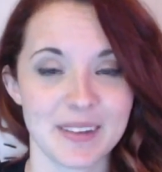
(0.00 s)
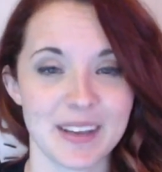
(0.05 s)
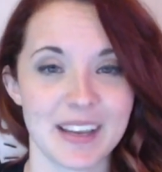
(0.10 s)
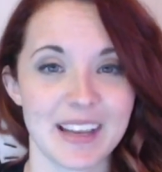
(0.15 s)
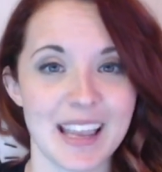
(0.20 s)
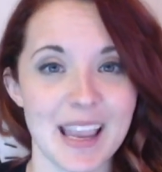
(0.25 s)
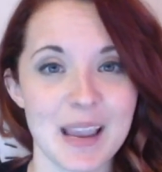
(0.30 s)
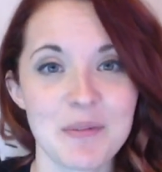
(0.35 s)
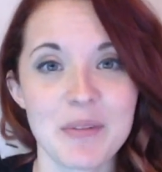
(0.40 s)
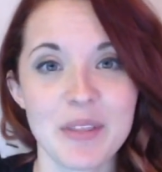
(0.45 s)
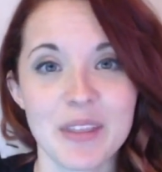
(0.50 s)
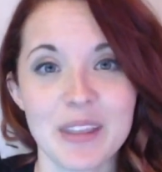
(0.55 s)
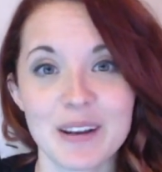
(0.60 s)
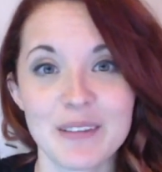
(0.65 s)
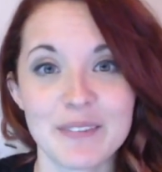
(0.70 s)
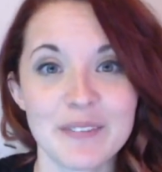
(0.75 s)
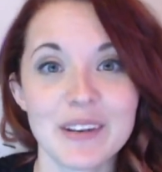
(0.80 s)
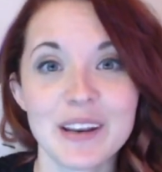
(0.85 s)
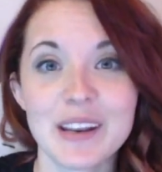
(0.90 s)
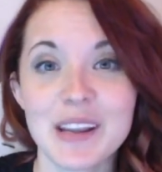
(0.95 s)
It came with an
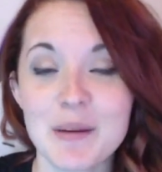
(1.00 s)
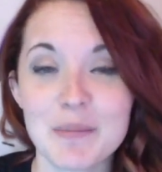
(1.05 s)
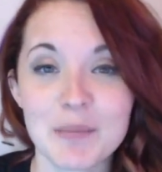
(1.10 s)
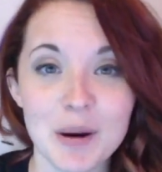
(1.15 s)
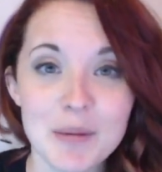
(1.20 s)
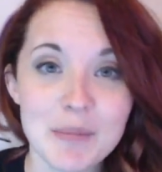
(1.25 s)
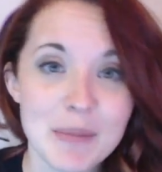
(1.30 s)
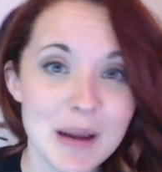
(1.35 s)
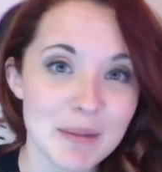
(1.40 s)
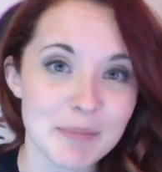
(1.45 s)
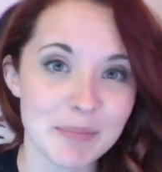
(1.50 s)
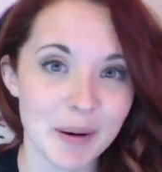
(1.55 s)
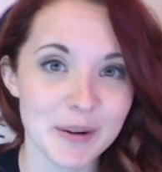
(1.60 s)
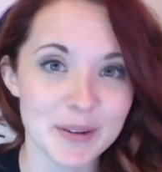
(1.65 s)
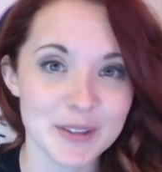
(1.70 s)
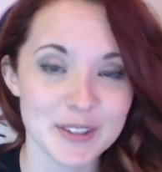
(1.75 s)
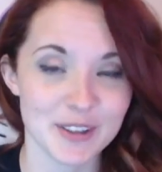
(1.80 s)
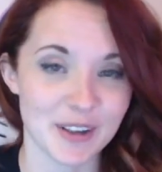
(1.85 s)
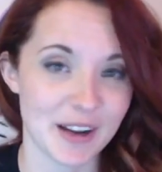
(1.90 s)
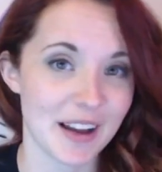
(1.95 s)
NVIDIA mermaid
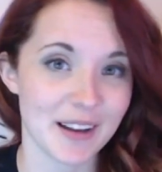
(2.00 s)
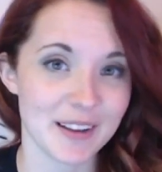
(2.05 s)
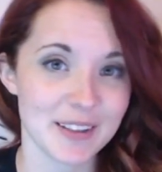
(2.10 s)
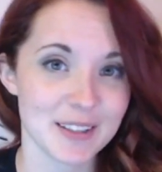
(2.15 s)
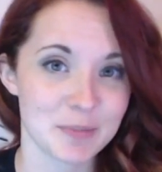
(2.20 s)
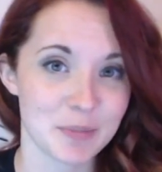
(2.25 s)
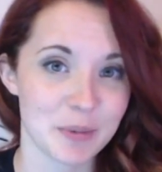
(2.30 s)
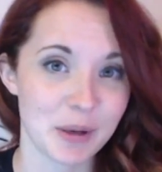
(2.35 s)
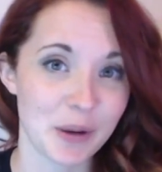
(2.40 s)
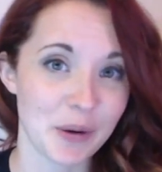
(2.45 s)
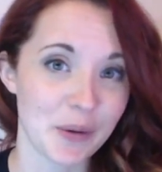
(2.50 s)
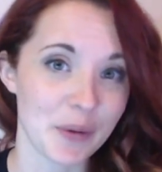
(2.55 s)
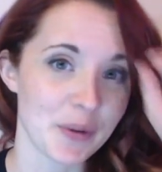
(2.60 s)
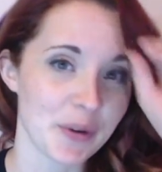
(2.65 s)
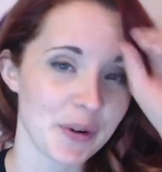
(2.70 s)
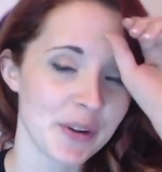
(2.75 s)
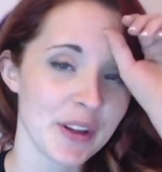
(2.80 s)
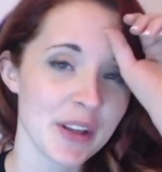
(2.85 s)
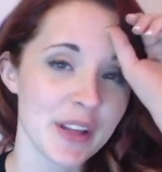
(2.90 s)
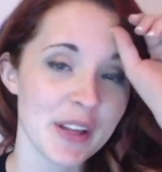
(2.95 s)
poster. Oh, that's pretty
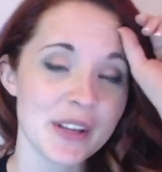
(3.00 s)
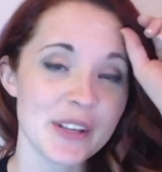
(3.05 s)
cool.